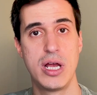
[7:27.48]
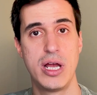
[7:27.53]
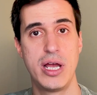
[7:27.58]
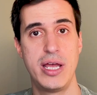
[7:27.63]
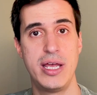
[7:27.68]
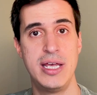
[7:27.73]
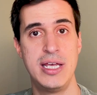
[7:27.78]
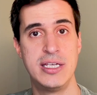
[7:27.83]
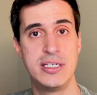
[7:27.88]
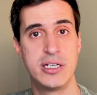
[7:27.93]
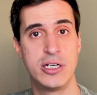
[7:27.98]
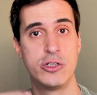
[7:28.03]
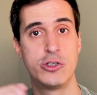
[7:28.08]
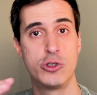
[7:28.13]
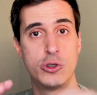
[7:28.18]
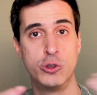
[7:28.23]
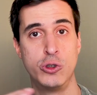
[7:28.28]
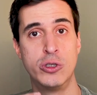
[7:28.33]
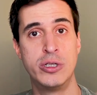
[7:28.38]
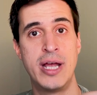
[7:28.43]
easier to
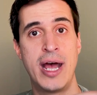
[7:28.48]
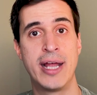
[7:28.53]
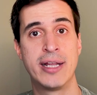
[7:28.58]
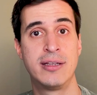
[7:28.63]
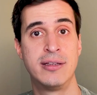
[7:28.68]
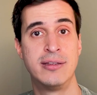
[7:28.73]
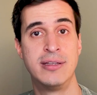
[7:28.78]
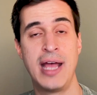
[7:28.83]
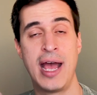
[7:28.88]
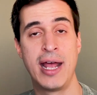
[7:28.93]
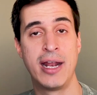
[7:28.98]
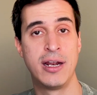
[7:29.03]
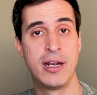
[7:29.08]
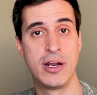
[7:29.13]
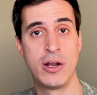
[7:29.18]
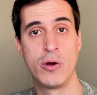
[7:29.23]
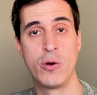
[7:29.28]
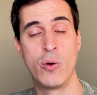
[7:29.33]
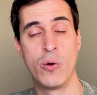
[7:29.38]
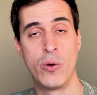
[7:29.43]
do that than
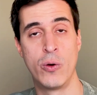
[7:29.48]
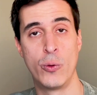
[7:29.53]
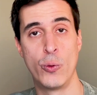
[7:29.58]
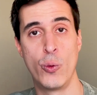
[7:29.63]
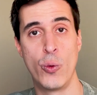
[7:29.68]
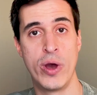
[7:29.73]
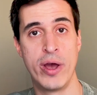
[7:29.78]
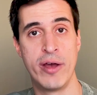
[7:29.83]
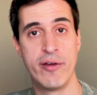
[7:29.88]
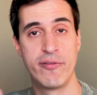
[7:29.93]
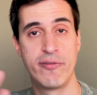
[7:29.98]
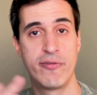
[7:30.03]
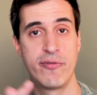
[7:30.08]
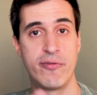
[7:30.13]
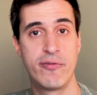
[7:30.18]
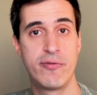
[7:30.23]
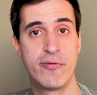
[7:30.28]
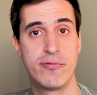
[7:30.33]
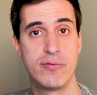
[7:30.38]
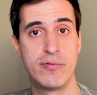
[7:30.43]
all with
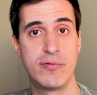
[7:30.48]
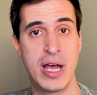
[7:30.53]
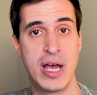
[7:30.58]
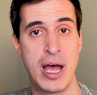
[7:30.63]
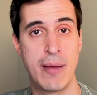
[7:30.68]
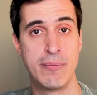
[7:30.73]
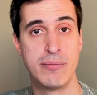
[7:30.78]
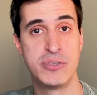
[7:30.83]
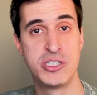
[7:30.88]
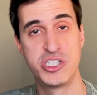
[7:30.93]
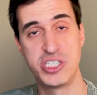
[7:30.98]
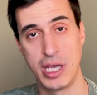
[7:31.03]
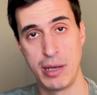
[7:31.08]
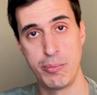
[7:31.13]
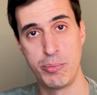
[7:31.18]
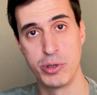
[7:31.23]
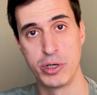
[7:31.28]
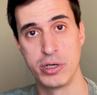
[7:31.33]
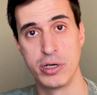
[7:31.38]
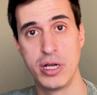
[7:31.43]
um,
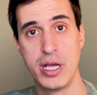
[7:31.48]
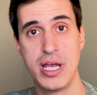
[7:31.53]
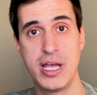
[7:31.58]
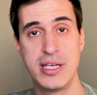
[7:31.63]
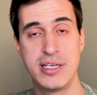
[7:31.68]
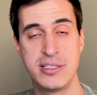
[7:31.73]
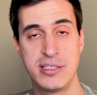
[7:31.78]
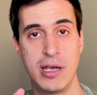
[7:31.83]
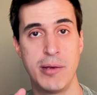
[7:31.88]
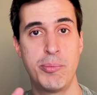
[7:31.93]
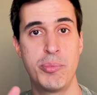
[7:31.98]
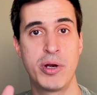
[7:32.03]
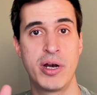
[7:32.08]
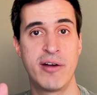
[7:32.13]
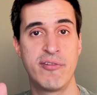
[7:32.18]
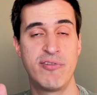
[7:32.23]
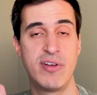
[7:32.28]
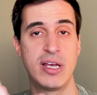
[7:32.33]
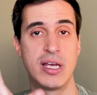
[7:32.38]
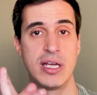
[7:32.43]
Zapier. Zapier, I
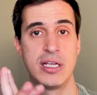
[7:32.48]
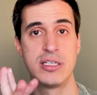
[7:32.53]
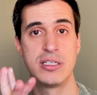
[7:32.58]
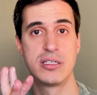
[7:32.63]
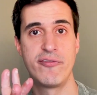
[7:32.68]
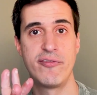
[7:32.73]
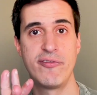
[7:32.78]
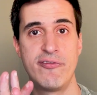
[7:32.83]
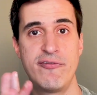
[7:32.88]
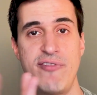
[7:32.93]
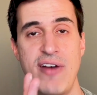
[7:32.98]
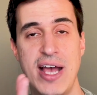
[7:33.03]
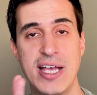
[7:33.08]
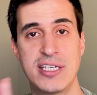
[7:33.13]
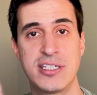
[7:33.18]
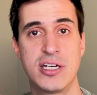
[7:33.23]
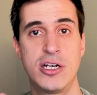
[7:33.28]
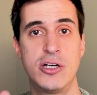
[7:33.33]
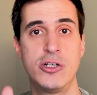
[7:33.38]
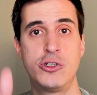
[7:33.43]
think it's
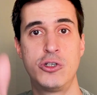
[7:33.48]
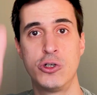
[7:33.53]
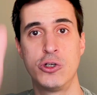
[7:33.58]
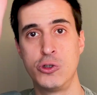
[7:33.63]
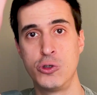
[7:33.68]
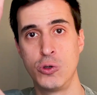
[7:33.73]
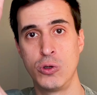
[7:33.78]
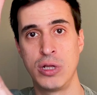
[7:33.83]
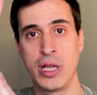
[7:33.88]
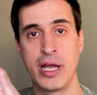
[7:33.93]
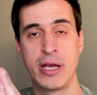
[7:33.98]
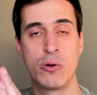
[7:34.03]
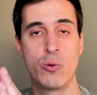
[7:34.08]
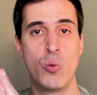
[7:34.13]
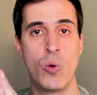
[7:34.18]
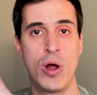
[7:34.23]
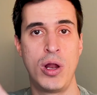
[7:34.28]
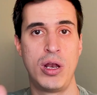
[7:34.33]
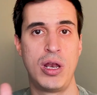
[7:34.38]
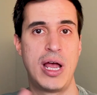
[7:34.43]
faster to do like
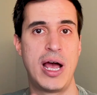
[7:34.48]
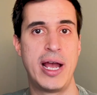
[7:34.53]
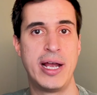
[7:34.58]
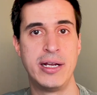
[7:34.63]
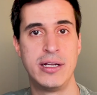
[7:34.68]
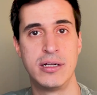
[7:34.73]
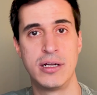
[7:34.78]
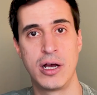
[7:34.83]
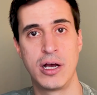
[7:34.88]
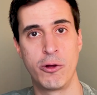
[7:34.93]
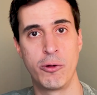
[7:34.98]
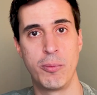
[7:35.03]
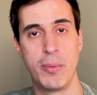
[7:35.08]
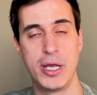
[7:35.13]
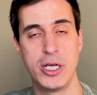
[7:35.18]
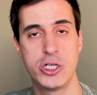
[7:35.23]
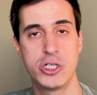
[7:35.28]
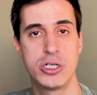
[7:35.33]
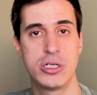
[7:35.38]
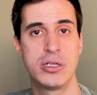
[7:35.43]
one line
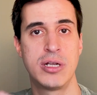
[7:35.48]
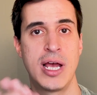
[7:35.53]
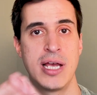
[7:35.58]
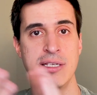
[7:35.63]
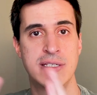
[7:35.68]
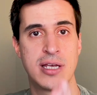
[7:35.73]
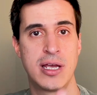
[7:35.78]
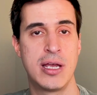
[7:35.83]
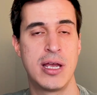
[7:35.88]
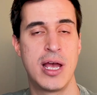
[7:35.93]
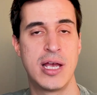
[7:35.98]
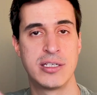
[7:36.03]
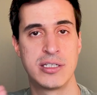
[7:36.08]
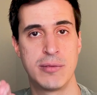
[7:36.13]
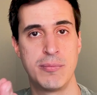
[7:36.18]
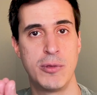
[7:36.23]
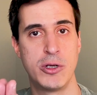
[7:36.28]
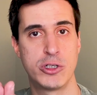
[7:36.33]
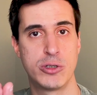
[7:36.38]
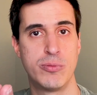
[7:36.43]
automation, as I as I
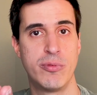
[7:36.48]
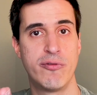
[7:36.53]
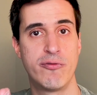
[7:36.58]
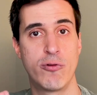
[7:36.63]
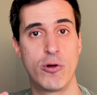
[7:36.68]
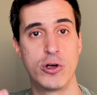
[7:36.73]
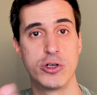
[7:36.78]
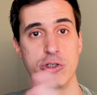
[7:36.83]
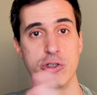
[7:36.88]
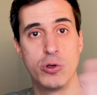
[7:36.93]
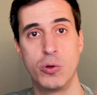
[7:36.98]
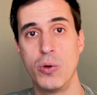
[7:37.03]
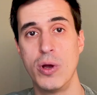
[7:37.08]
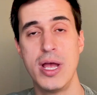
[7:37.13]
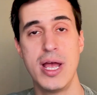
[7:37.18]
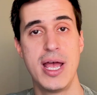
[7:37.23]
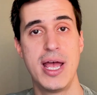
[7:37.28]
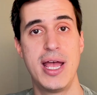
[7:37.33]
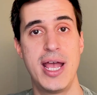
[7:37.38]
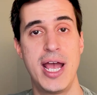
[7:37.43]
mentioned before. So
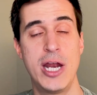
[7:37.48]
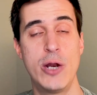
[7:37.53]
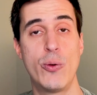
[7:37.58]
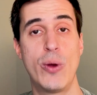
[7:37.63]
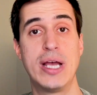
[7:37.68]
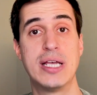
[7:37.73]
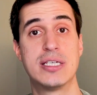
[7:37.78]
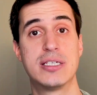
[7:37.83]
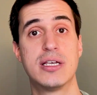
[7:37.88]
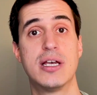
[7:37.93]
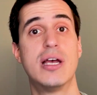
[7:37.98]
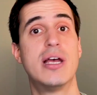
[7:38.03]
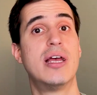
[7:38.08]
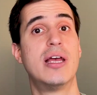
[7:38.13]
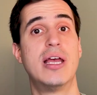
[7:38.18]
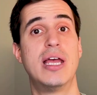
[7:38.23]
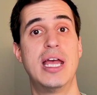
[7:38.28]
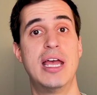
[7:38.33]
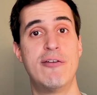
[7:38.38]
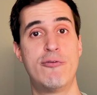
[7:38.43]
anyways,
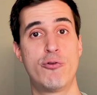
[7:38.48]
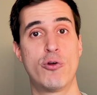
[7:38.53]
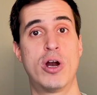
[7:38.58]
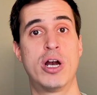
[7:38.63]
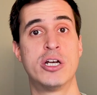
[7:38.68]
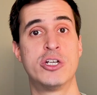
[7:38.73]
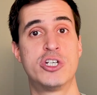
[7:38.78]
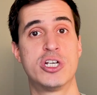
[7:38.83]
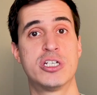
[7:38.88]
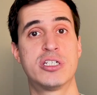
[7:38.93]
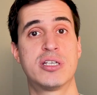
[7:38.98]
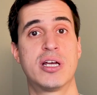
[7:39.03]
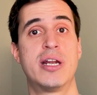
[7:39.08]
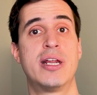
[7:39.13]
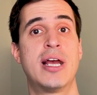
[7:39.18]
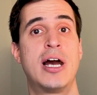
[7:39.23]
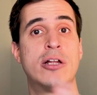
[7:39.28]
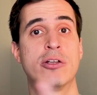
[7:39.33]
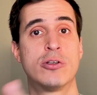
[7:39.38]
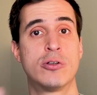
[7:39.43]
if you are just starting
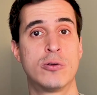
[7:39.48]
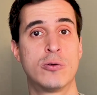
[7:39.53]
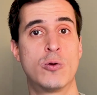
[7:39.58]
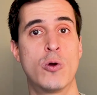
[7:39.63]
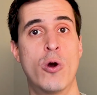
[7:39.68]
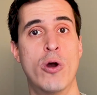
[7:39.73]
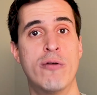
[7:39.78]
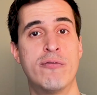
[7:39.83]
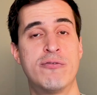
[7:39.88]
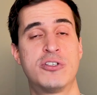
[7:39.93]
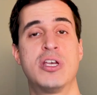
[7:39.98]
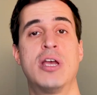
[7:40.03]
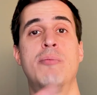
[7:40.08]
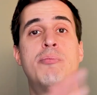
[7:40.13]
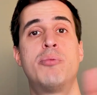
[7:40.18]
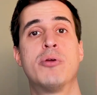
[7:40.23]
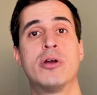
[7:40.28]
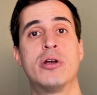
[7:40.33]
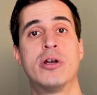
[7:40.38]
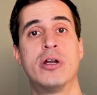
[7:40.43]
out, go with
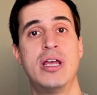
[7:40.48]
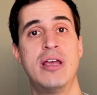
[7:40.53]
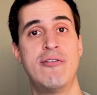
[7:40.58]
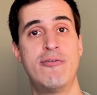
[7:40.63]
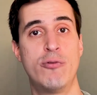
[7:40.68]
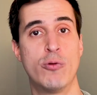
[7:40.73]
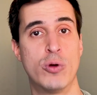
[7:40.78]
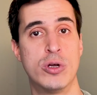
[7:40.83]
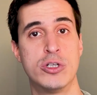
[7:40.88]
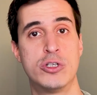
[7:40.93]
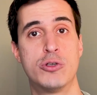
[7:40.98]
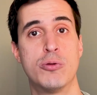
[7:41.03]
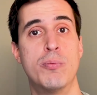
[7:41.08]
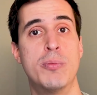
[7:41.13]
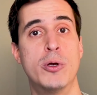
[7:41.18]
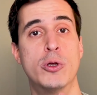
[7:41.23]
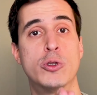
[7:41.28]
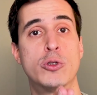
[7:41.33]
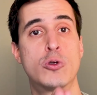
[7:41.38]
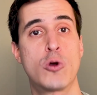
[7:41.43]
Zapier. If you want to
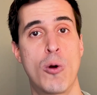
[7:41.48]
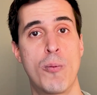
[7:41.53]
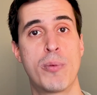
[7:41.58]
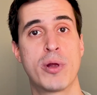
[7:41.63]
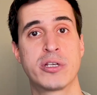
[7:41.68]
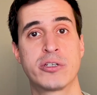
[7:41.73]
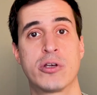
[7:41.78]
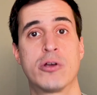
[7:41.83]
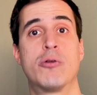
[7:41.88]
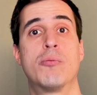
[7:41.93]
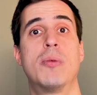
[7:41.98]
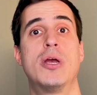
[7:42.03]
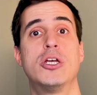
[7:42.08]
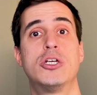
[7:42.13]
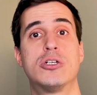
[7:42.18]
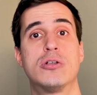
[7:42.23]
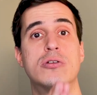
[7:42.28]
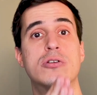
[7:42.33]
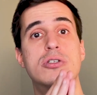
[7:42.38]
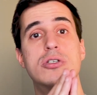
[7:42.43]
build complex
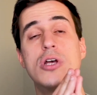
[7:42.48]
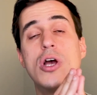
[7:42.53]
automations,